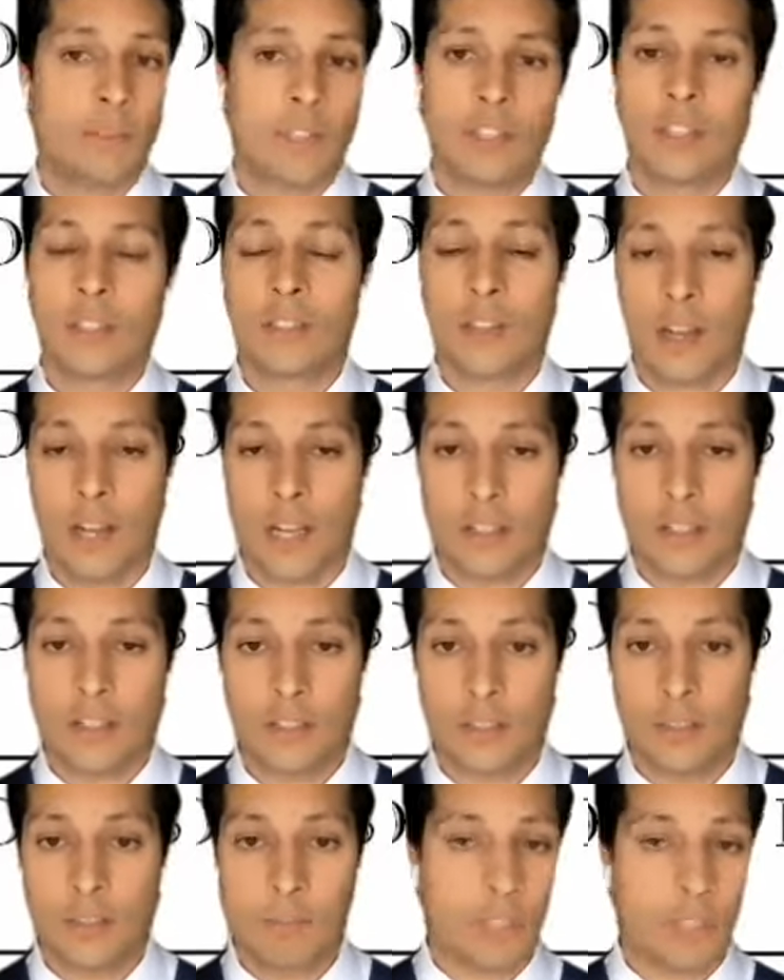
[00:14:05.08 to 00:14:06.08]
they just
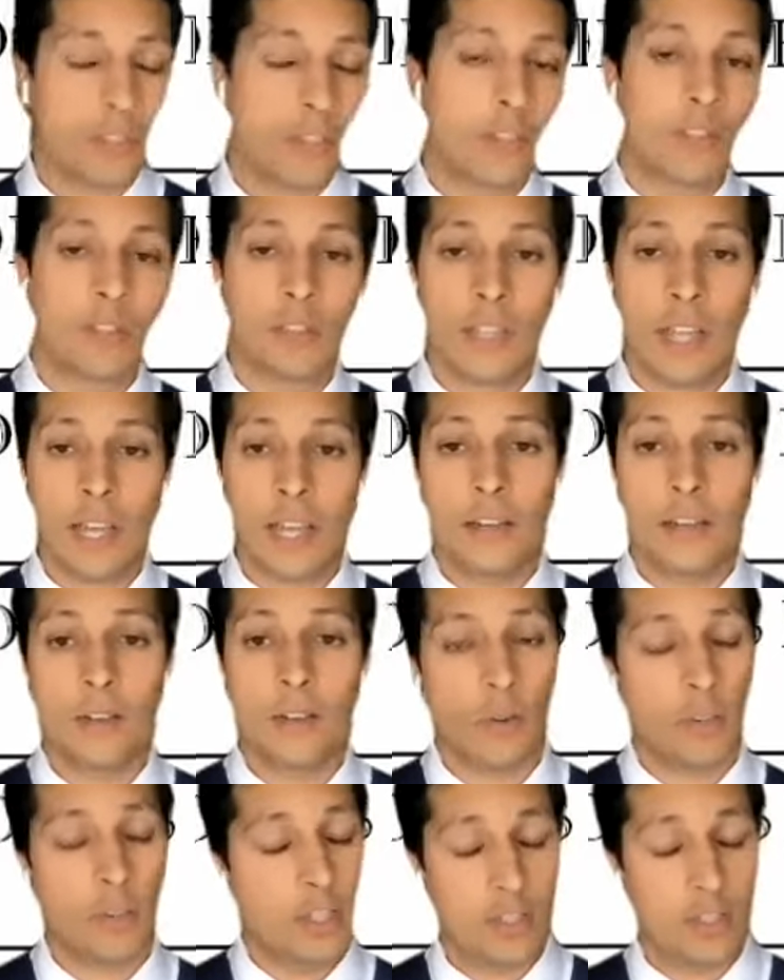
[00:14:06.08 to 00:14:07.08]
honestly misunderstand,
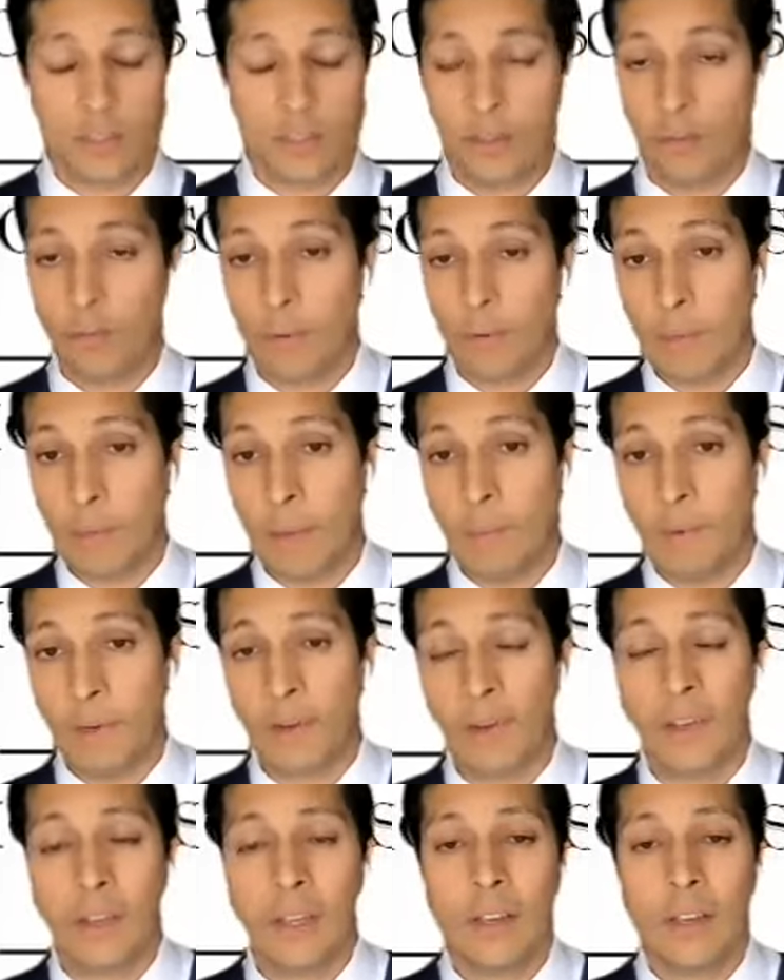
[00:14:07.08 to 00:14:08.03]
or they just don't remember.